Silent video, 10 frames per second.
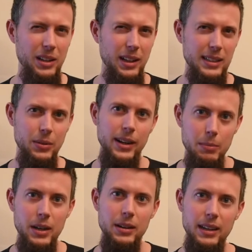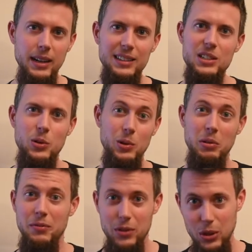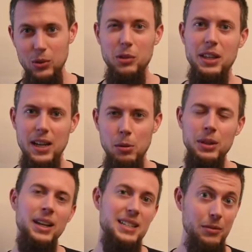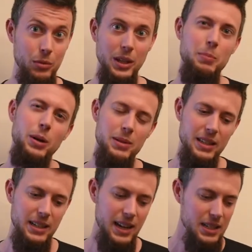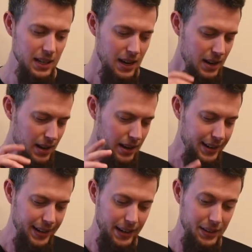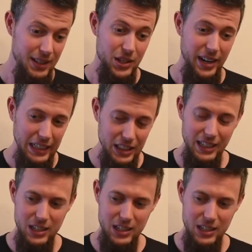really like to recommend things or review them unless I've really put them to the test. And uh, these are actually